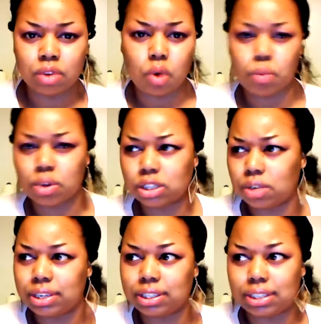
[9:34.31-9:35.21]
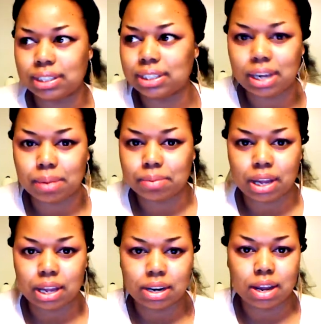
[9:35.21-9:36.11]
Or once they reach 16, I'm
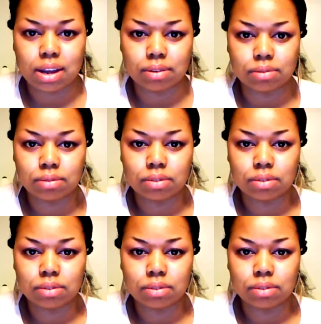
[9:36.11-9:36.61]
done. No.